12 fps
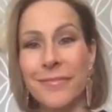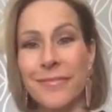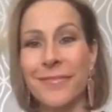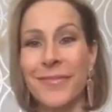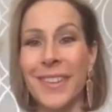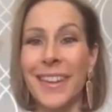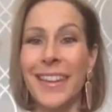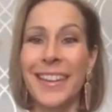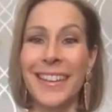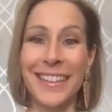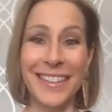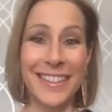
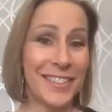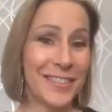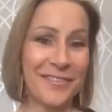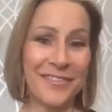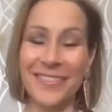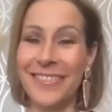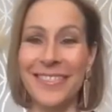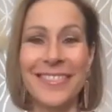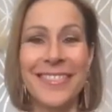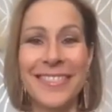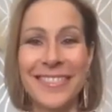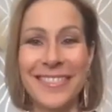
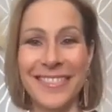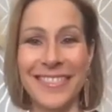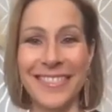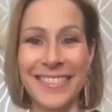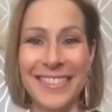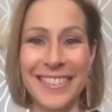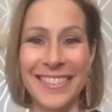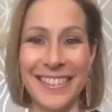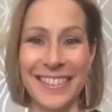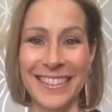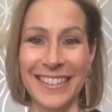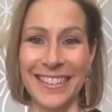
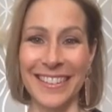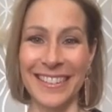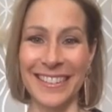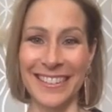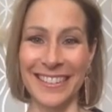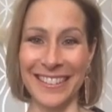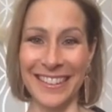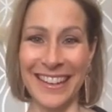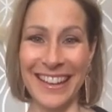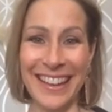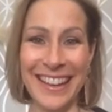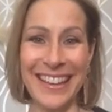
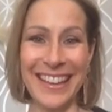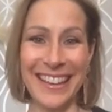(silent)